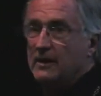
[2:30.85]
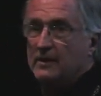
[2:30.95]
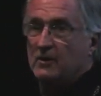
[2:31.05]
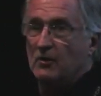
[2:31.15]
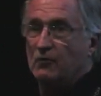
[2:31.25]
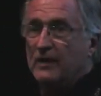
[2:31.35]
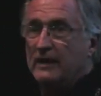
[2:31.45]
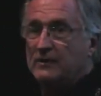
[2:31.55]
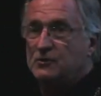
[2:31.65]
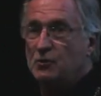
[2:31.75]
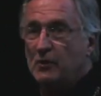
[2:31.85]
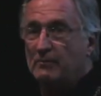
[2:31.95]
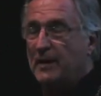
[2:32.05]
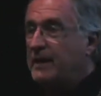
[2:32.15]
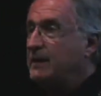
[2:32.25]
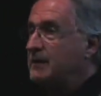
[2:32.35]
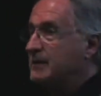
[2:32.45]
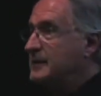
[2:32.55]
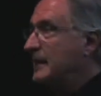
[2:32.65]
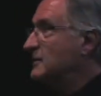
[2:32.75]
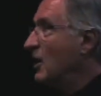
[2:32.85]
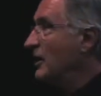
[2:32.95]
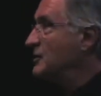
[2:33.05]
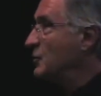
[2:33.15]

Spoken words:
if we get too embedded in the technology,